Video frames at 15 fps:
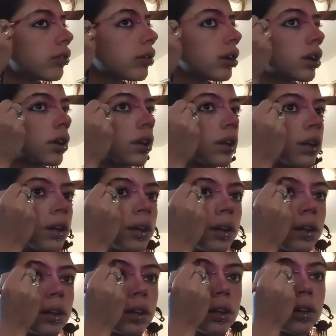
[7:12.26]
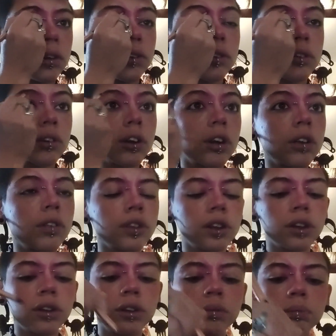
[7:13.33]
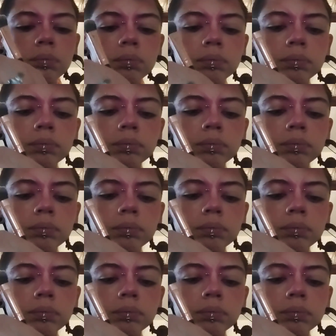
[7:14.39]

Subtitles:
Forehead, and just darken that up.